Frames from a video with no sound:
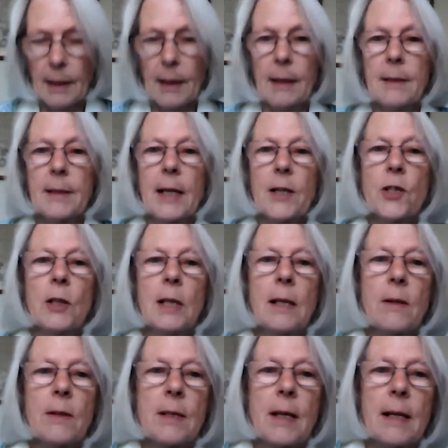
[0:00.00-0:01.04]
Satyalila
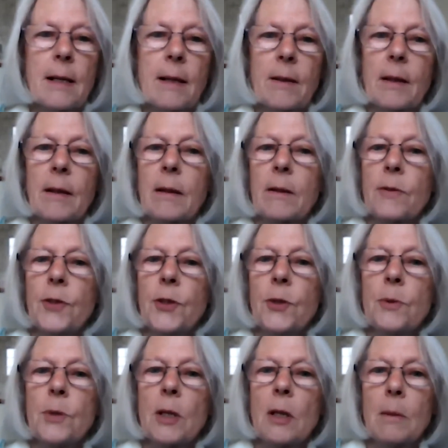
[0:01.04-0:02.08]
said, I think a few
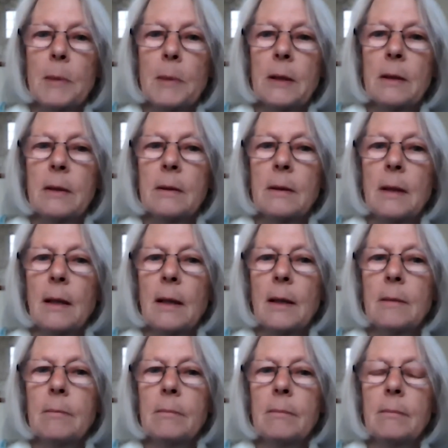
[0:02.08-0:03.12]

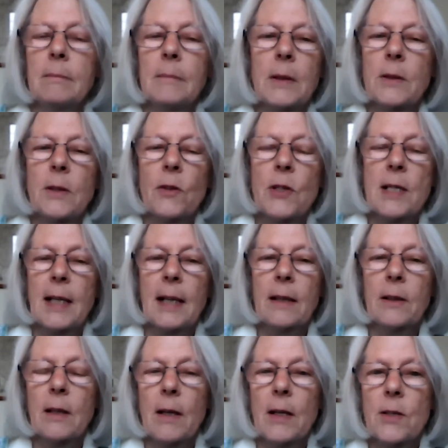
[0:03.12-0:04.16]
Sangha
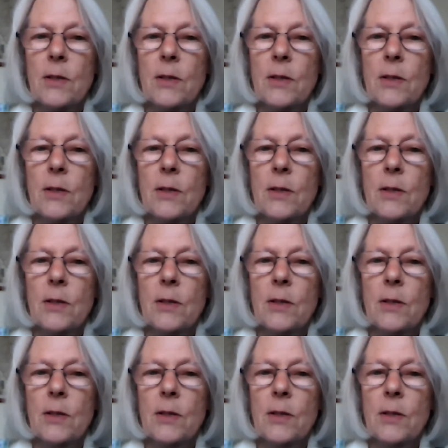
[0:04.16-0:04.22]
nights